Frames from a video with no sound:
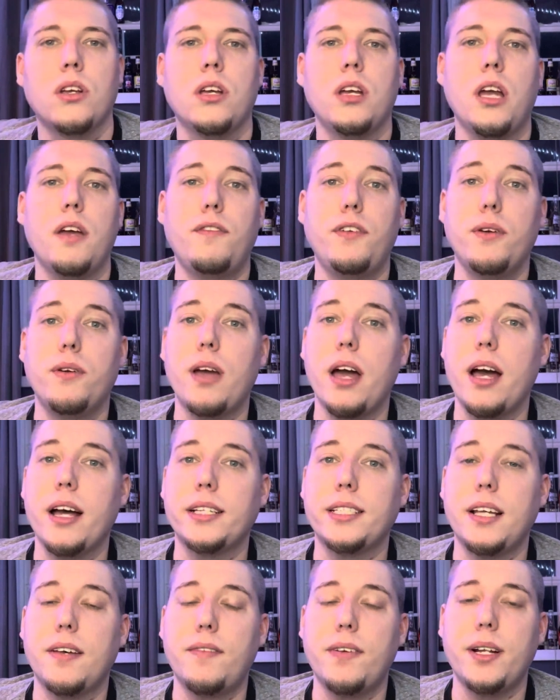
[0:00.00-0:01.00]
if you
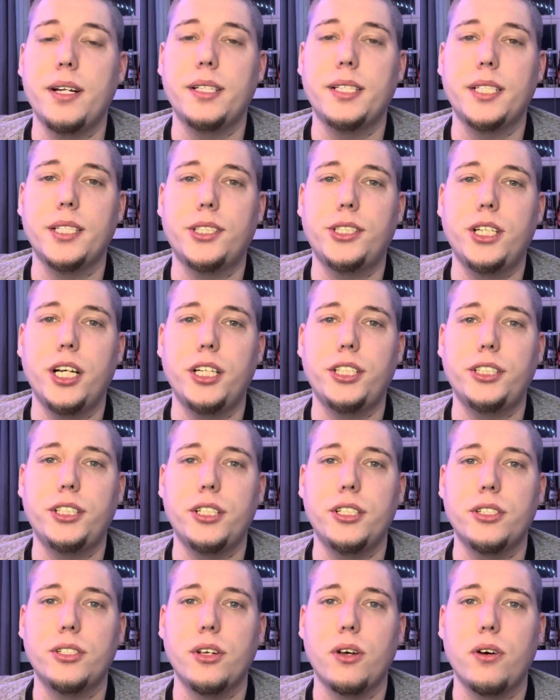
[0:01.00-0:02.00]
guys have any
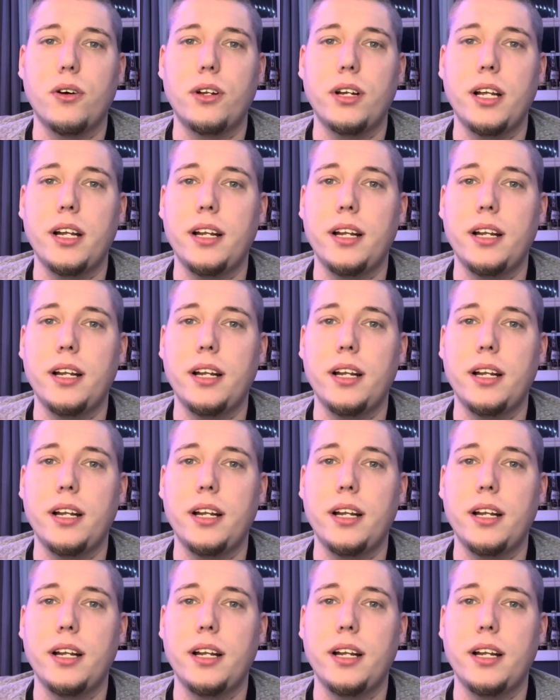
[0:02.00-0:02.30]
suggestions on